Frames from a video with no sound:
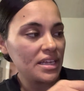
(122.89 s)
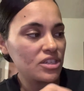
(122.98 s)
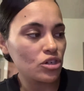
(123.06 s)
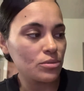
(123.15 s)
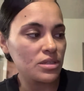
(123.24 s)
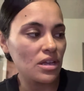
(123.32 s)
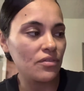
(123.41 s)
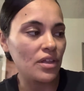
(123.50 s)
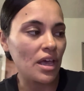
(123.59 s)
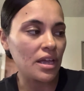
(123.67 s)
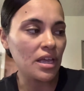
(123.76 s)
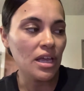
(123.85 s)
in terms of
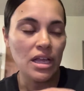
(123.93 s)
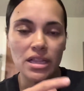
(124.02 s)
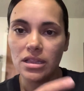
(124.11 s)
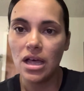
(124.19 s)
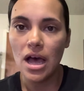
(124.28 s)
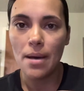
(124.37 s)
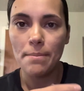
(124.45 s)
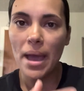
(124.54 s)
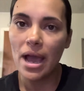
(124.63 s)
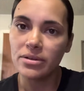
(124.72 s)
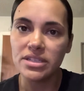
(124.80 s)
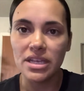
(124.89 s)
like
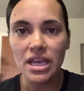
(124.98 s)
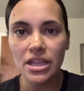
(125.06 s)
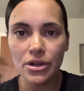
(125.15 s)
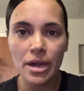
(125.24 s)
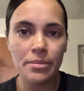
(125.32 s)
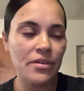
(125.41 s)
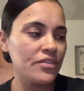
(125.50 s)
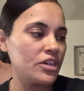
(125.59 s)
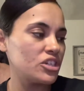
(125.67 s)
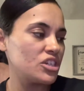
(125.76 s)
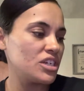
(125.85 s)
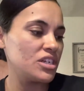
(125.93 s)
pounds and kilogram
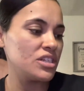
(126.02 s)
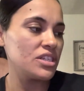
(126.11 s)
conversions. I